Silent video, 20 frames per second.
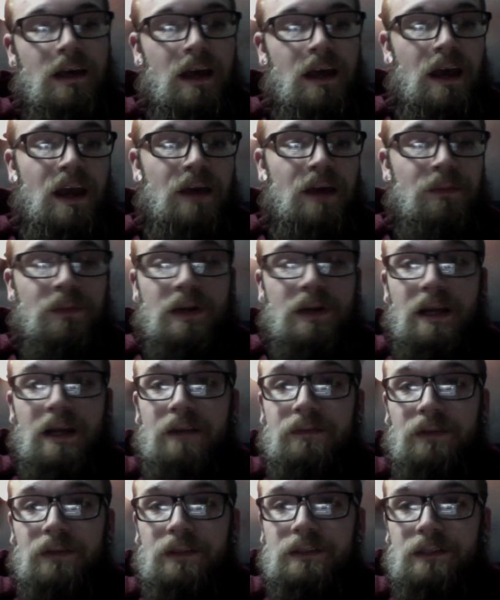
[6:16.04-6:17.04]
and when i
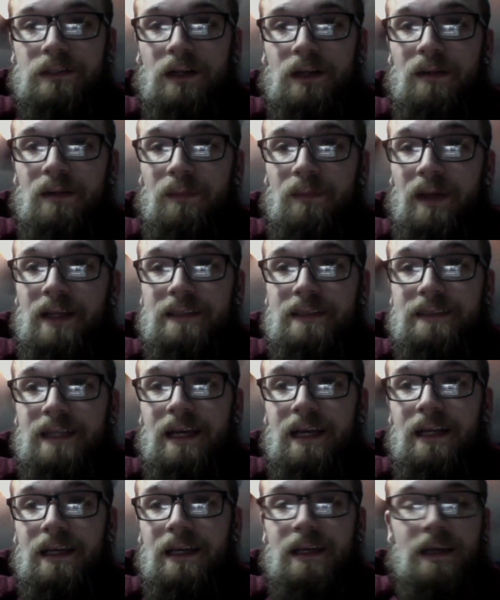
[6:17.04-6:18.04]
first started
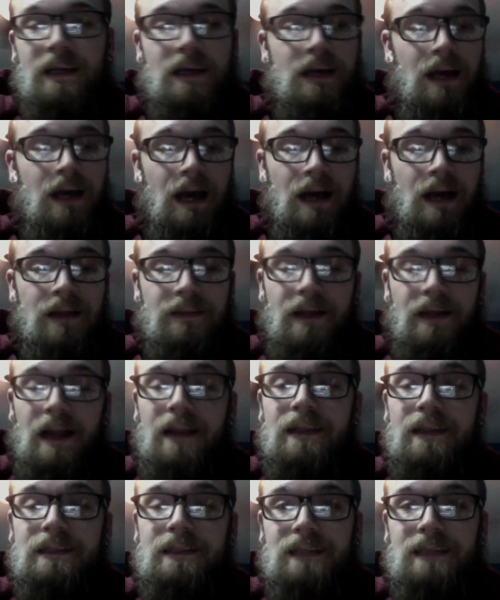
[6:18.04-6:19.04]
meditating a lot of
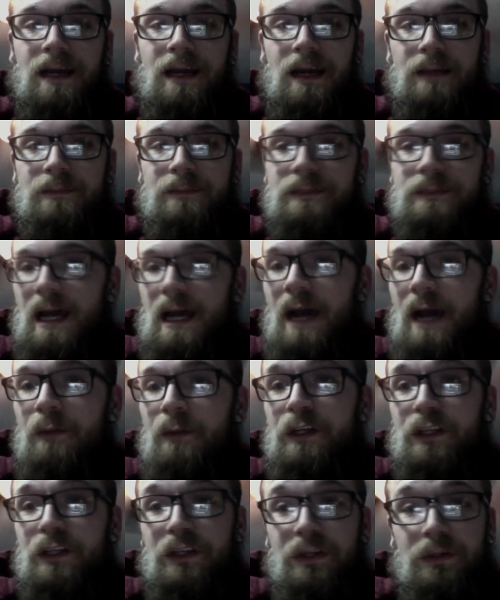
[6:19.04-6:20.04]
the times I would
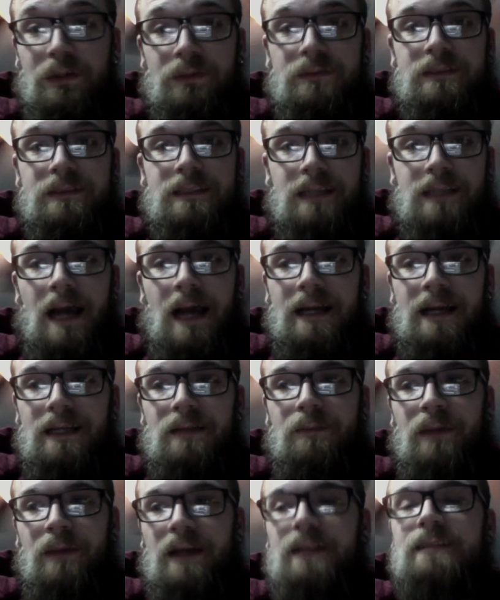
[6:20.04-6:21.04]
use guided
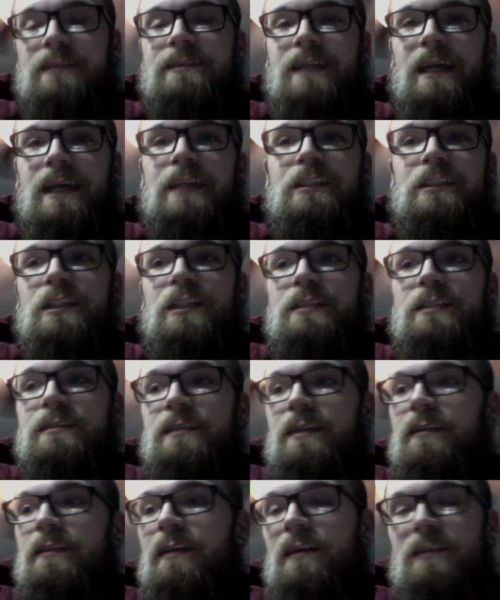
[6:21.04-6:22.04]
meditations,
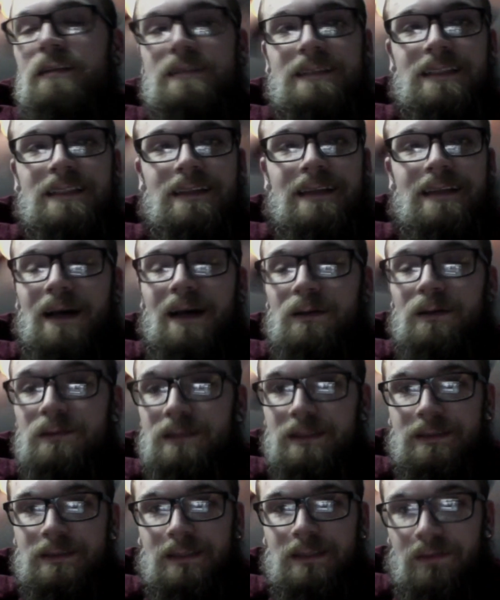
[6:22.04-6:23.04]
and there is
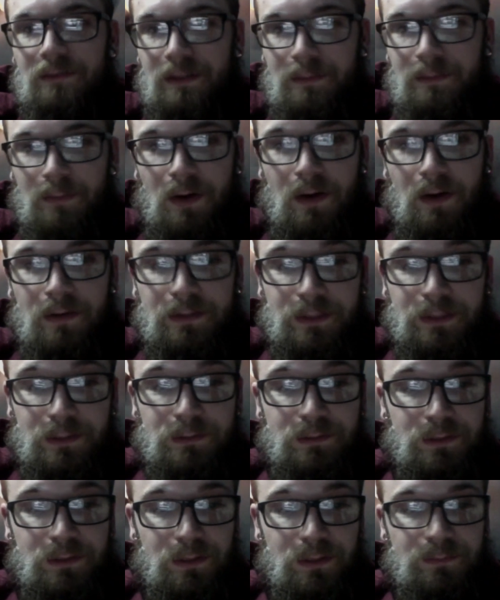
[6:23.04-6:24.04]
thousands of them on
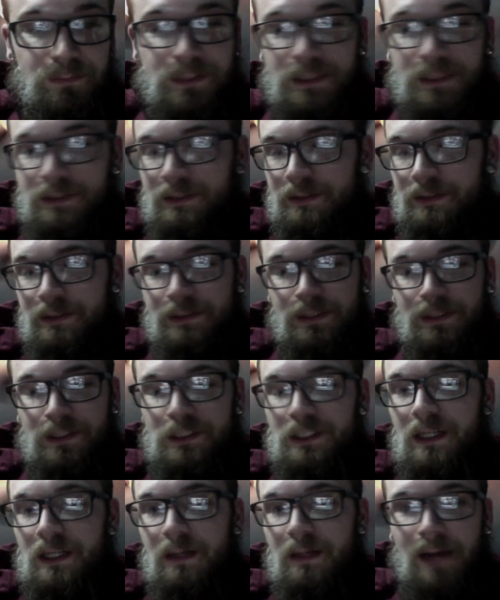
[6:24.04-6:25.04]
YouTube. Just search it
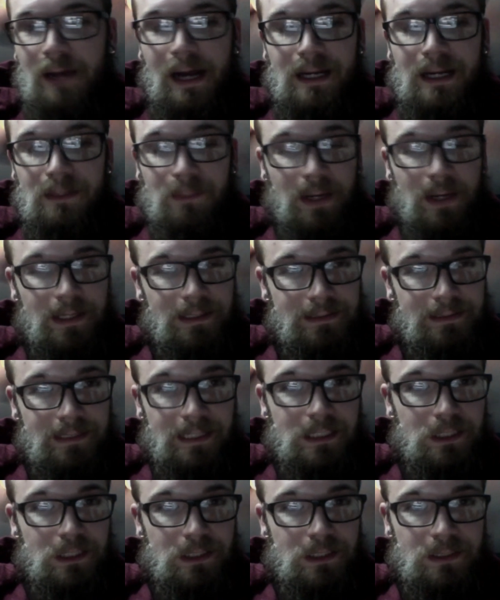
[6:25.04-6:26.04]
up, guided
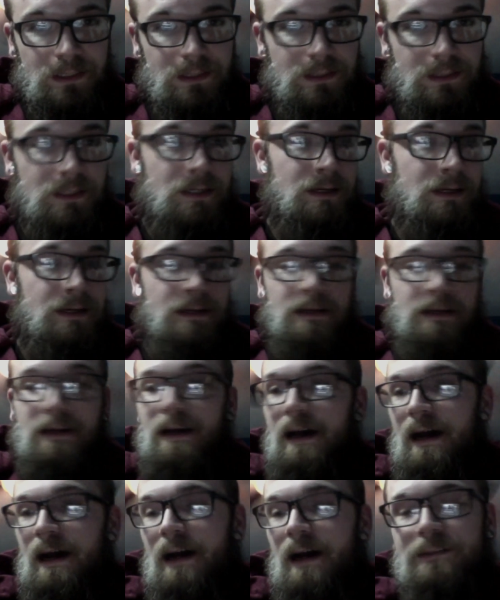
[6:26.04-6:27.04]
meditations,
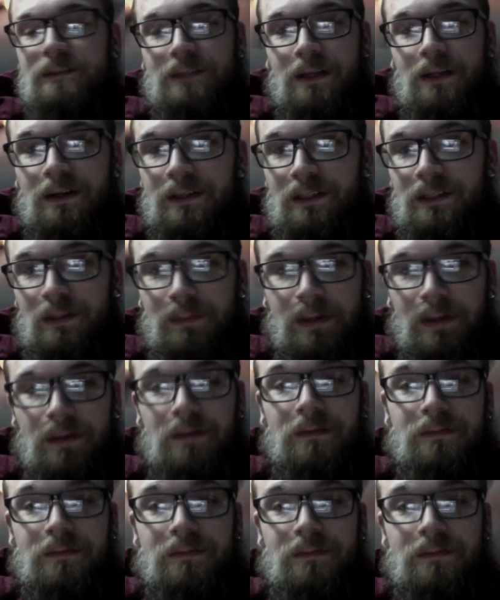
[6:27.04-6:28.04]
odds are you'll be able to
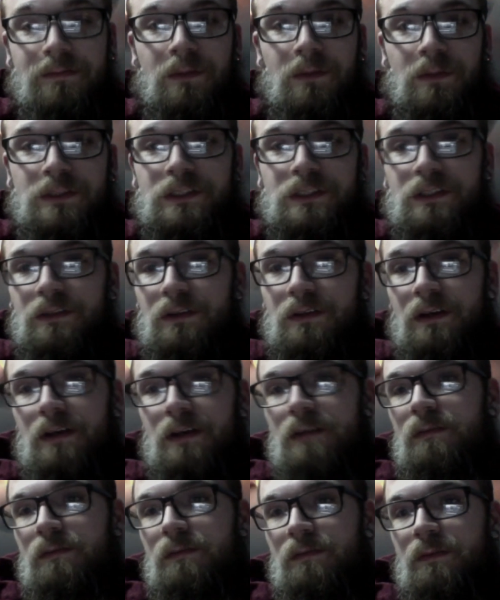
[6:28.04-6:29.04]
find what you're
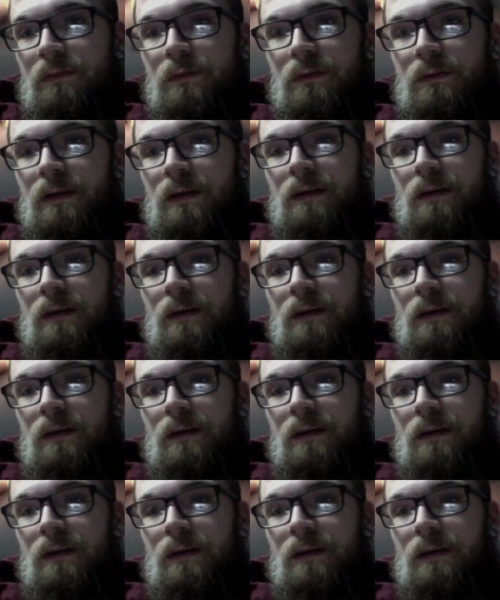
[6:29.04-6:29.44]
looking for.